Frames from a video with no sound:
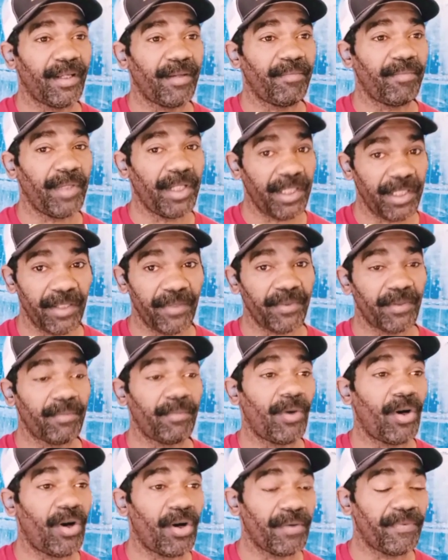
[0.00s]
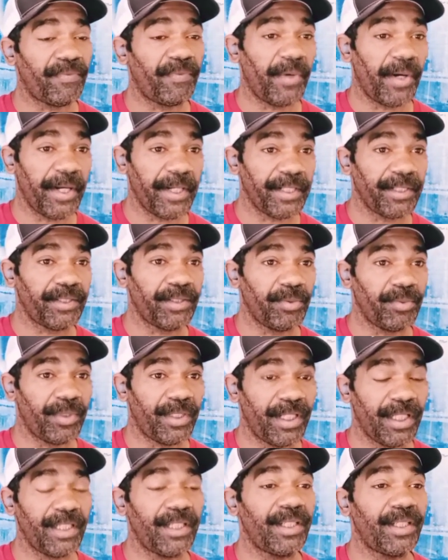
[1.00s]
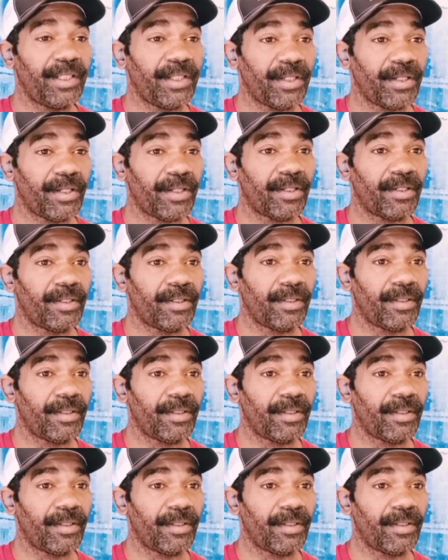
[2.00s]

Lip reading: many of them are vying to get here.